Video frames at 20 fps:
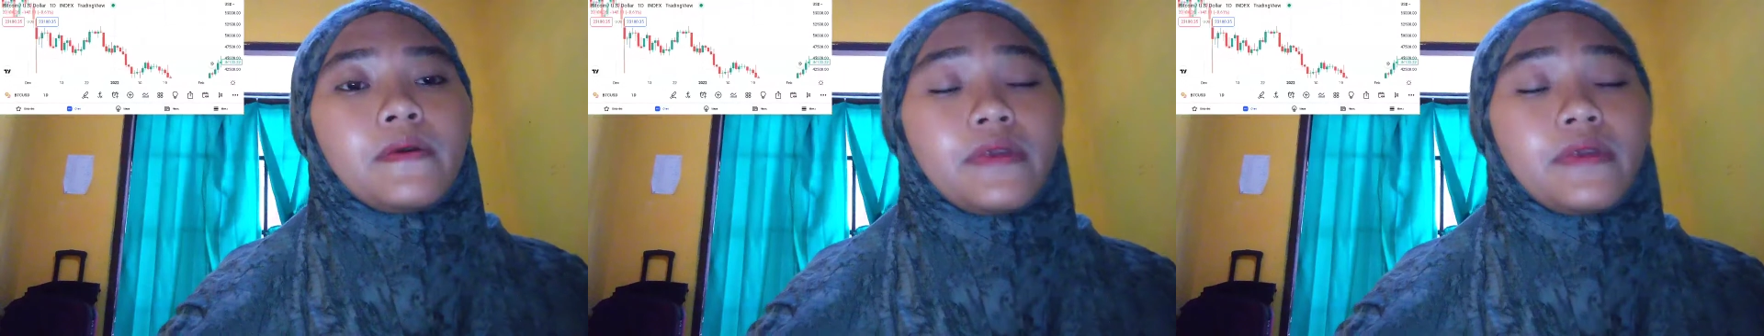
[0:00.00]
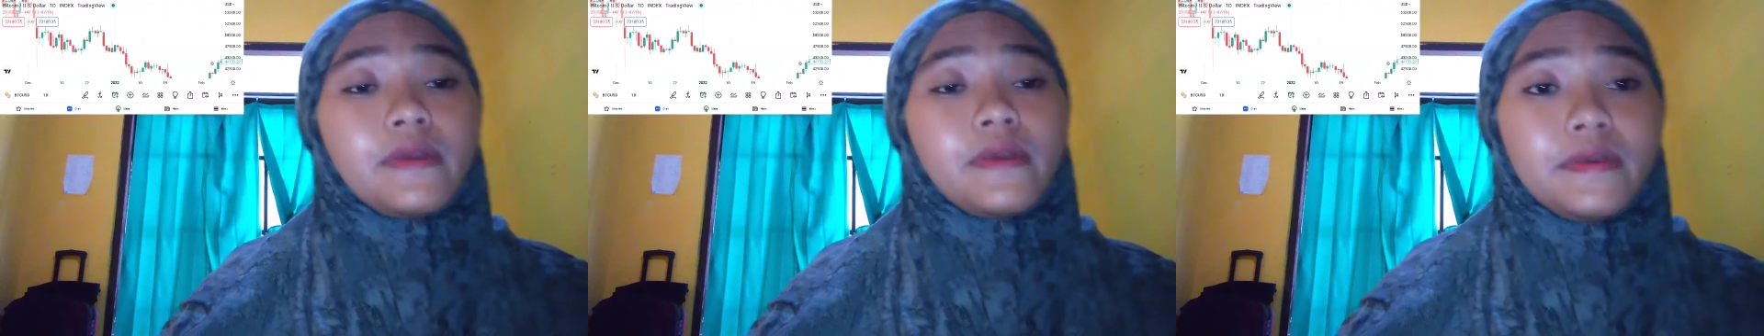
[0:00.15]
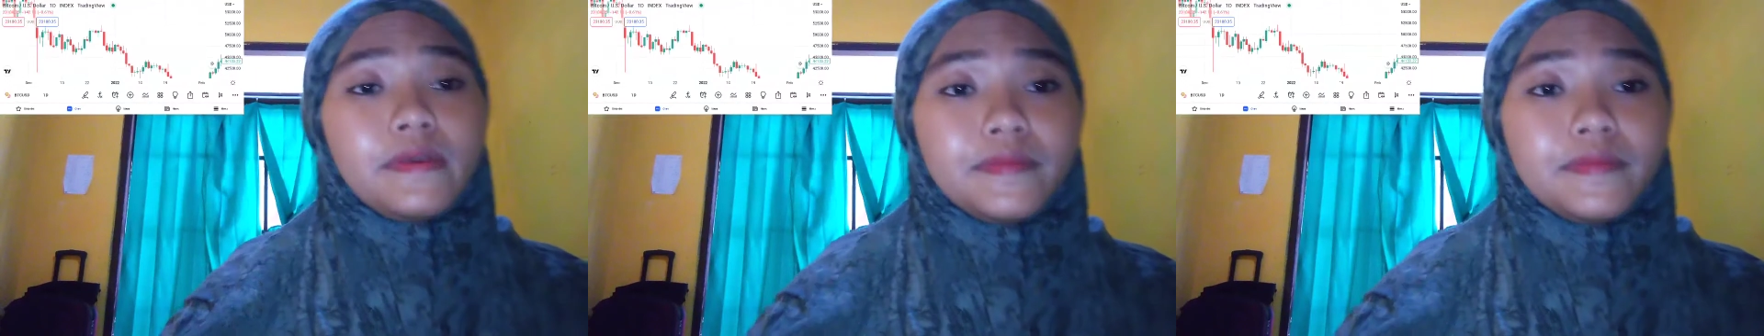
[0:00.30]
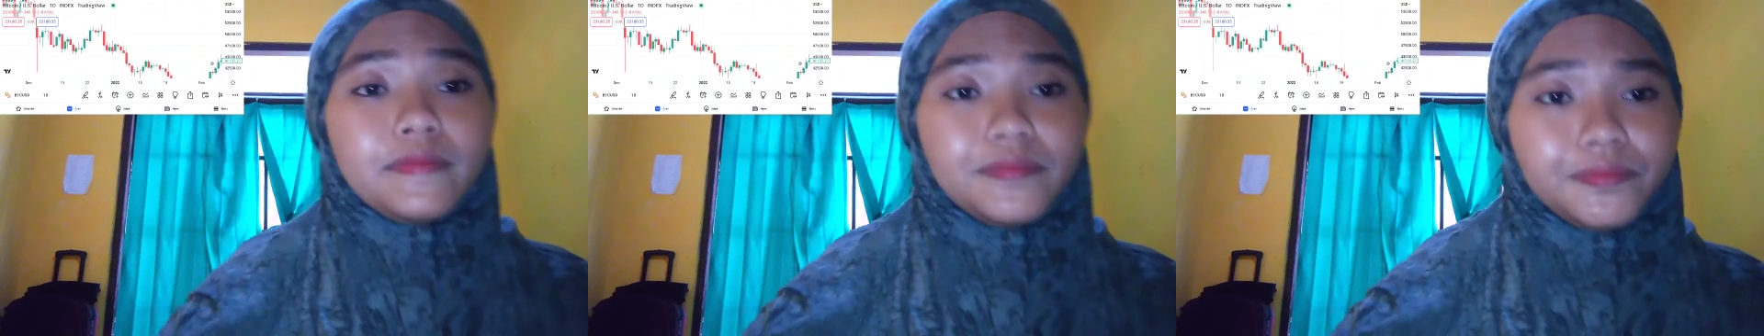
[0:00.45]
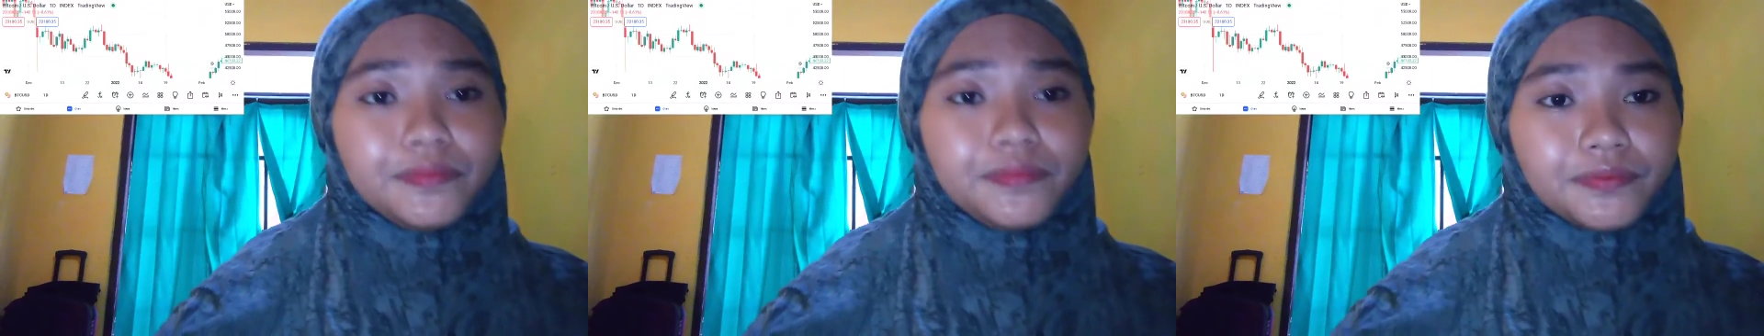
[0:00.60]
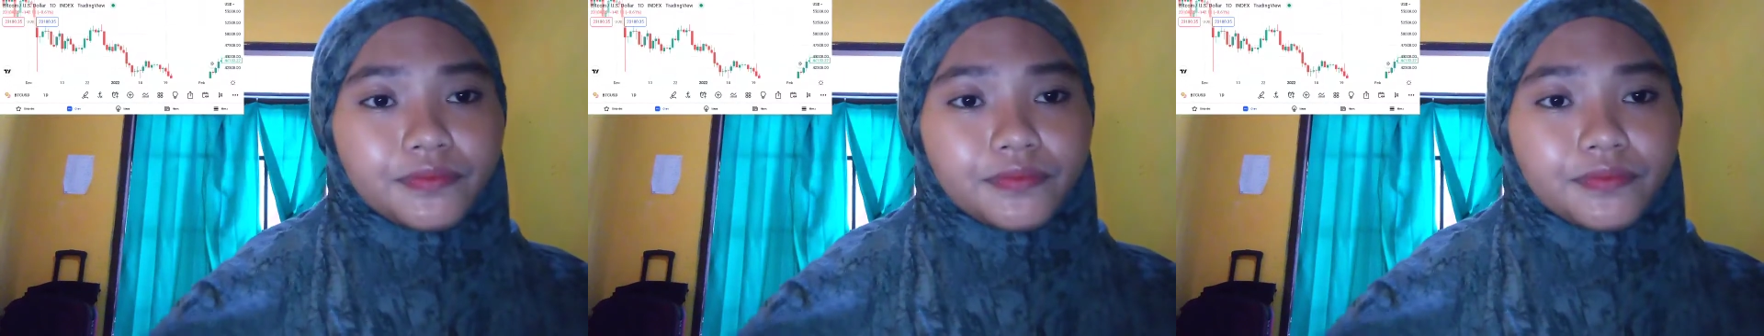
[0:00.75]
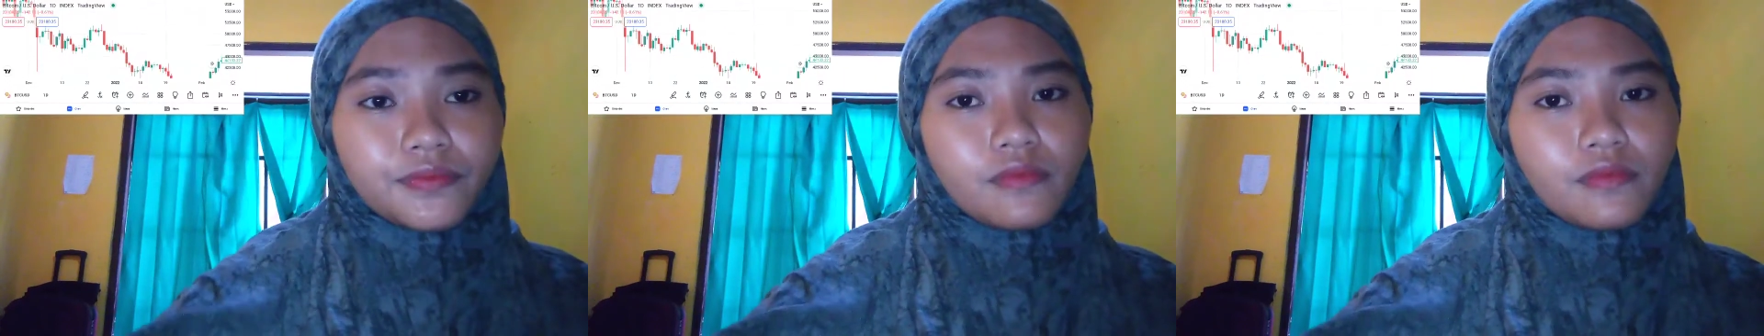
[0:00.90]
Okay,
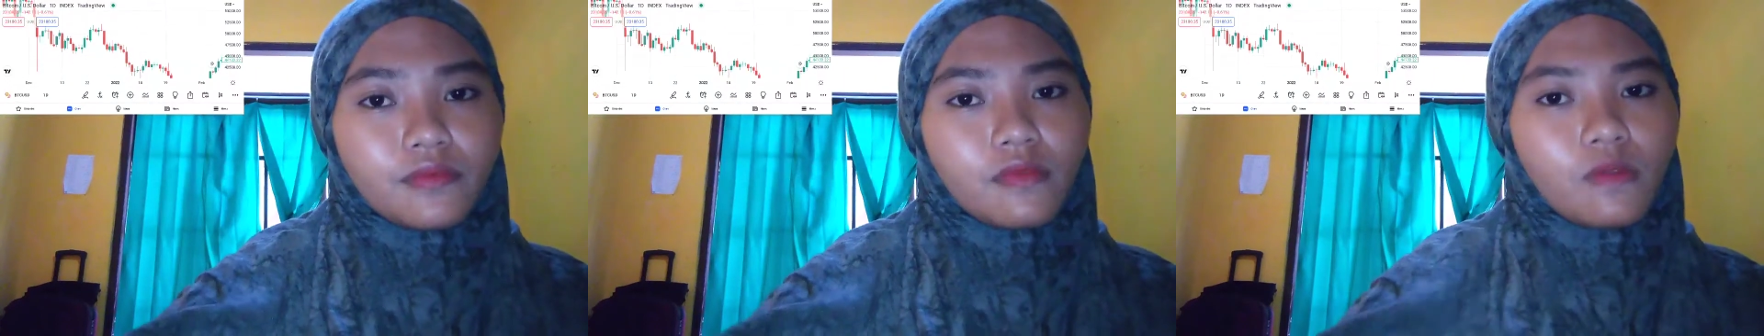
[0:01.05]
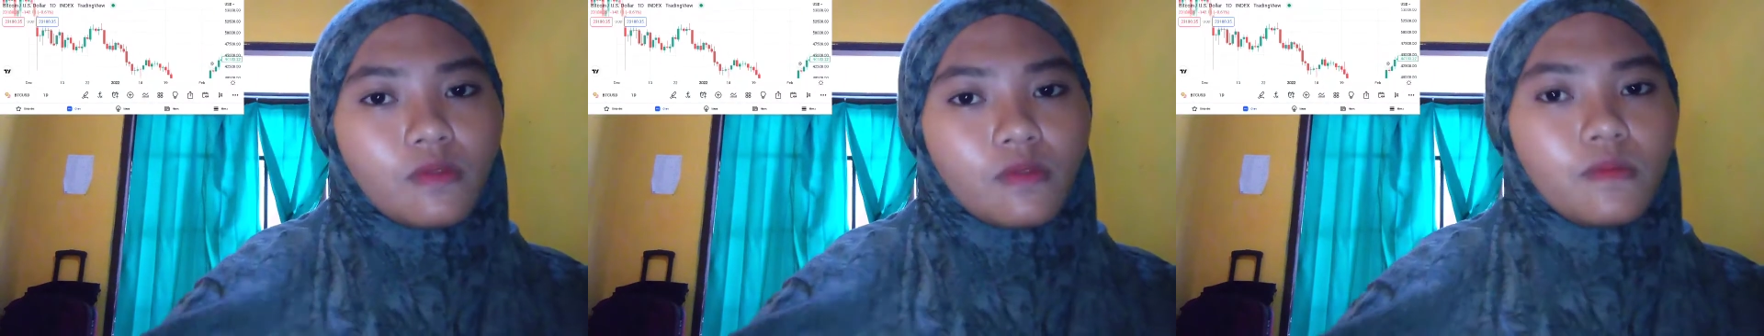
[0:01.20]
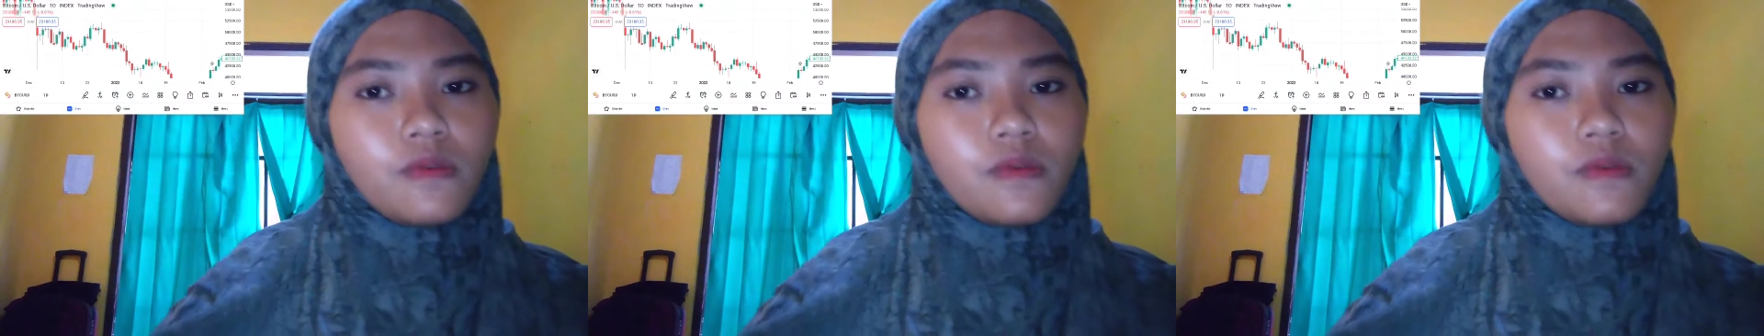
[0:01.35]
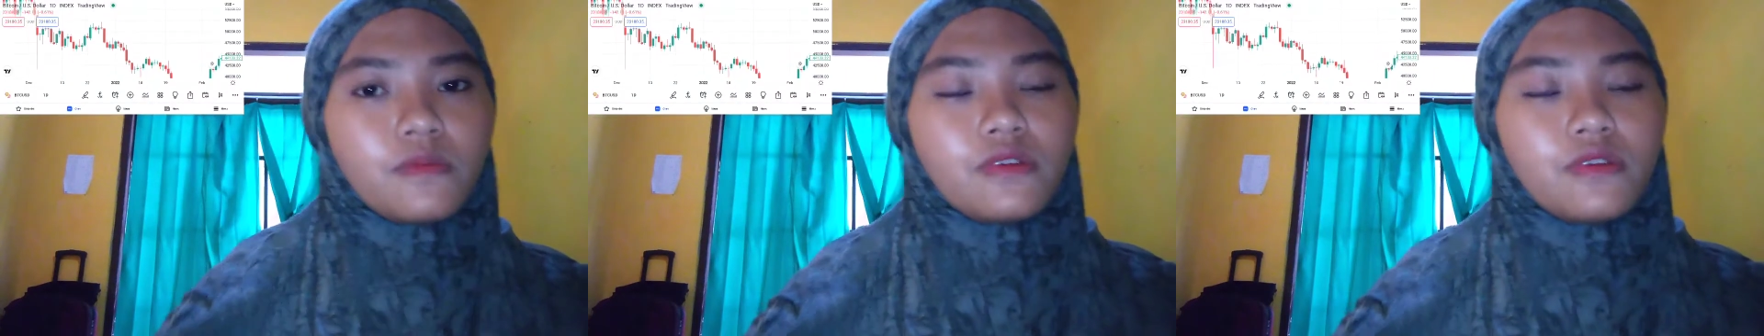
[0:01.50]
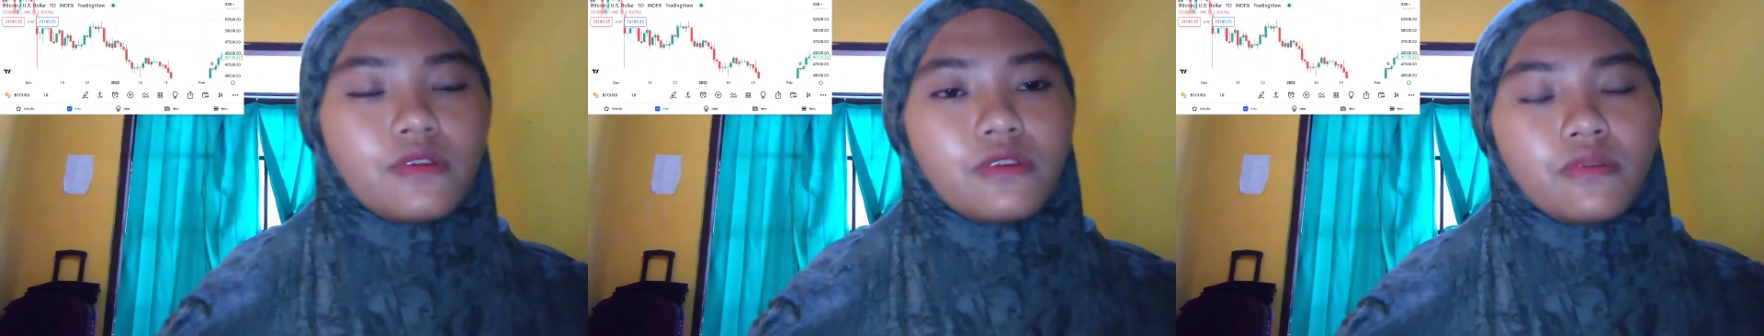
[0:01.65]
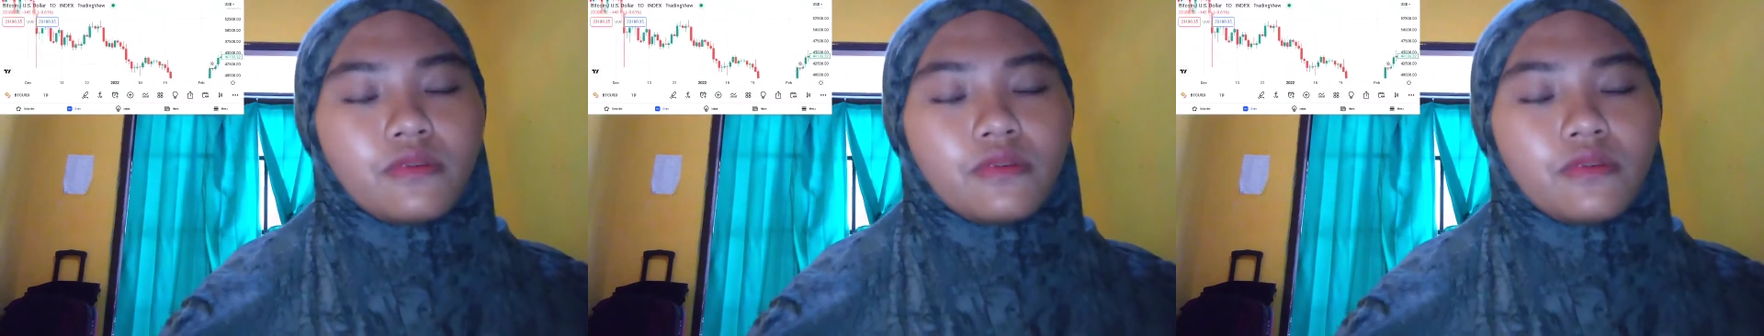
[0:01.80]
maybe